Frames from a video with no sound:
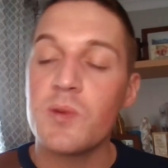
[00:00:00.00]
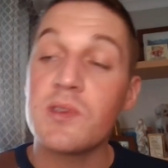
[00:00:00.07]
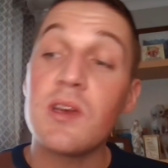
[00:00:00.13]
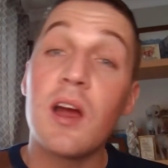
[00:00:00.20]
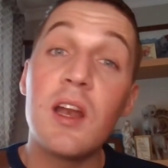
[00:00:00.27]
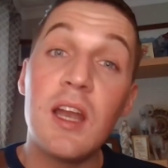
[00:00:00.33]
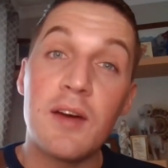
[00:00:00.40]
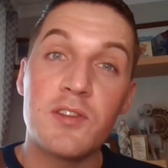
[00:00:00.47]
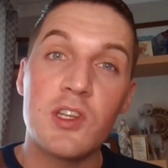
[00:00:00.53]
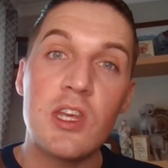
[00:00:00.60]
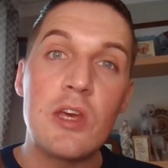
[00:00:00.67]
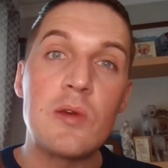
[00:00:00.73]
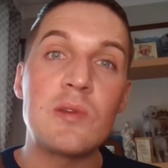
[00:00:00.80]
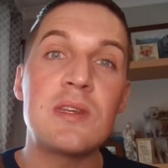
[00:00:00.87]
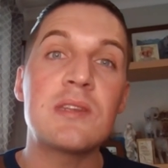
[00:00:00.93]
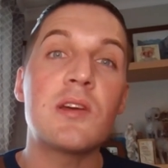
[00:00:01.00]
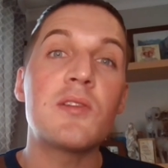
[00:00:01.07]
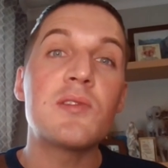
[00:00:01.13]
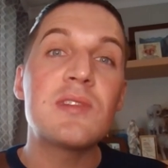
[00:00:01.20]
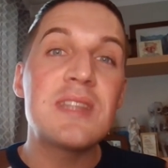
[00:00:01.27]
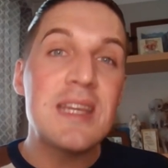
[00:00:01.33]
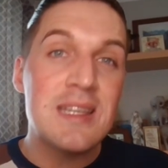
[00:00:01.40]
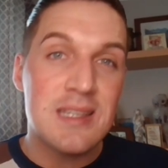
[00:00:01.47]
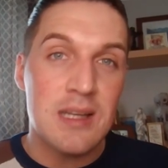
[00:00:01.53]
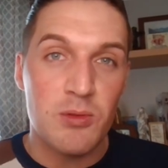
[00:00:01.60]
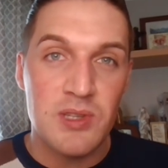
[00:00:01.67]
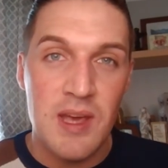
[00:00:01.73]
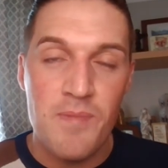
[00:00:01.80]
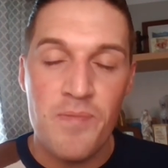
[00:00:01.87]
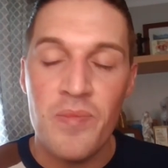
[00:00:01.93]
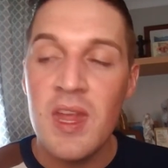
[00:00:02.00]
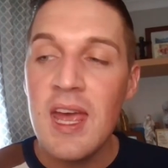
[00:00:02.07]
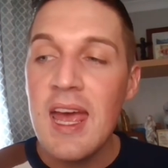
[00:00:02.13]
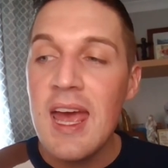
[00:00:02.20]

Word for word: which I love to use. It's got sea salt in.